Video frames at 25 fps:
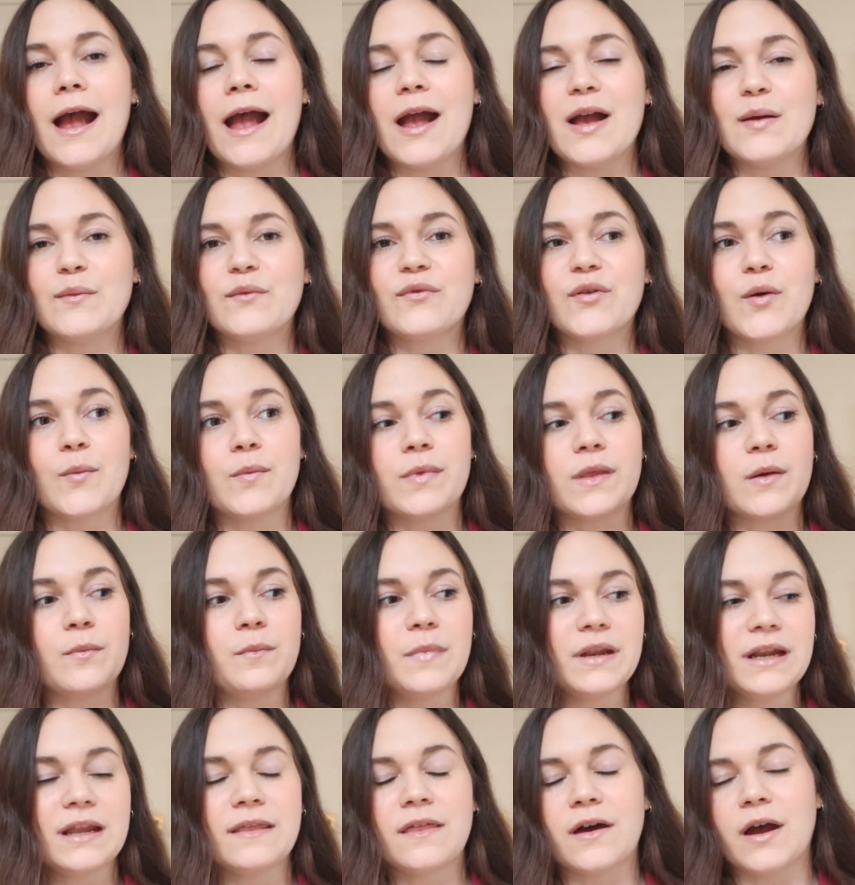um, from the
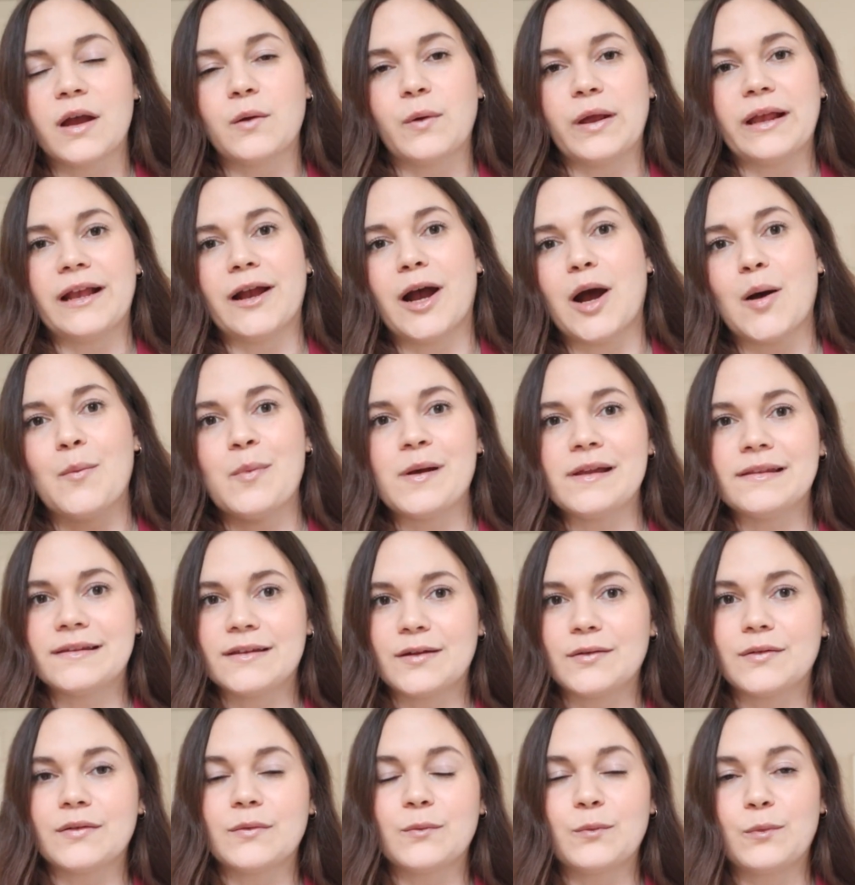minute that I wake up
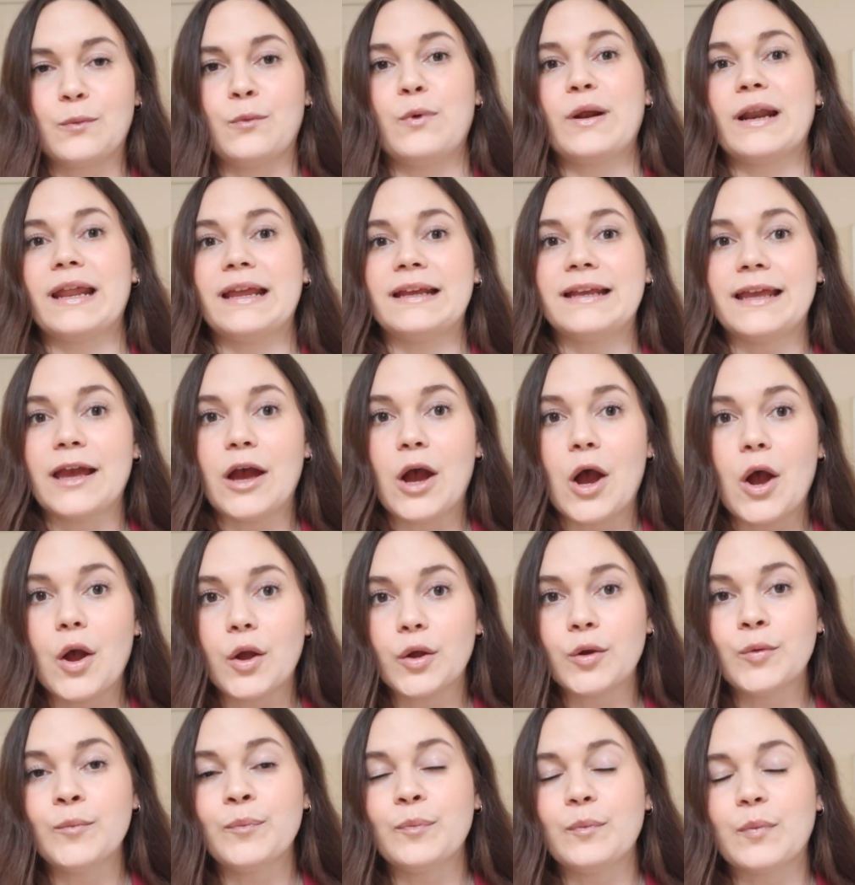until when I get
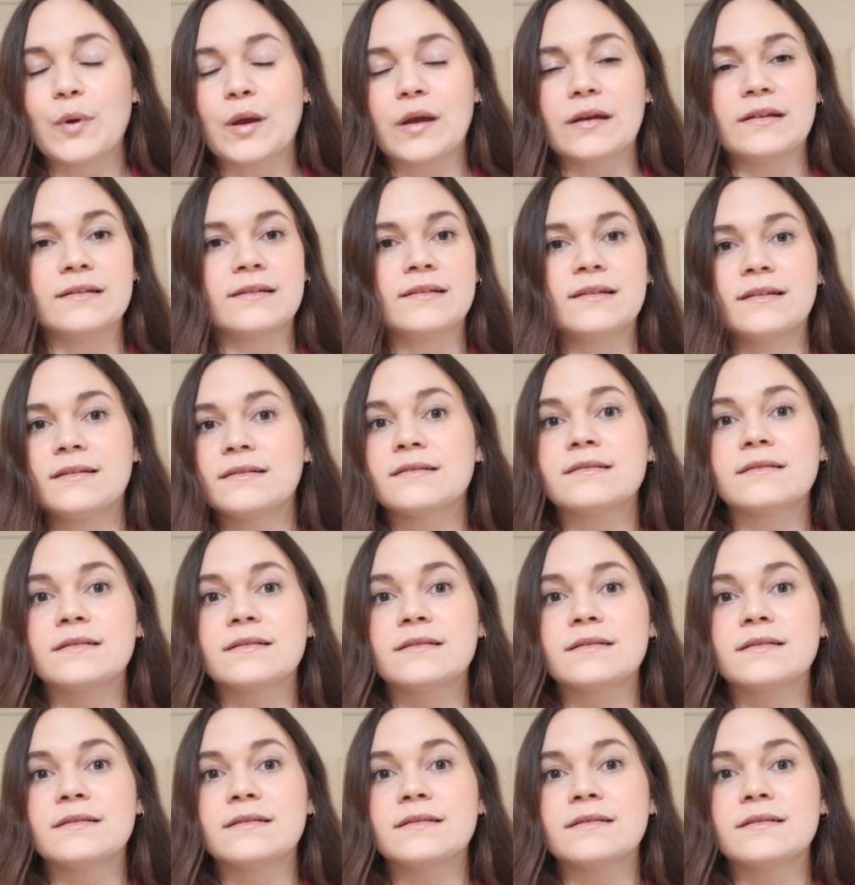home, because